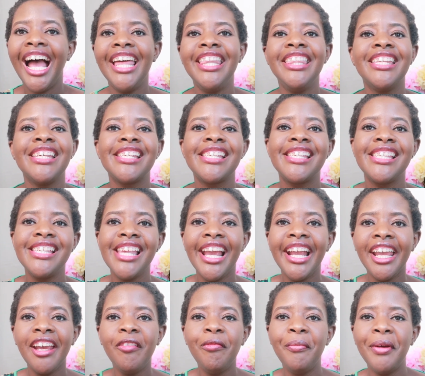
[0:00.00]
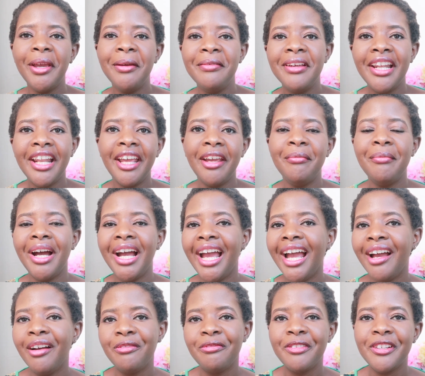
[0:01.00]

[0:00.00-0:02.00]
And the second baby name I have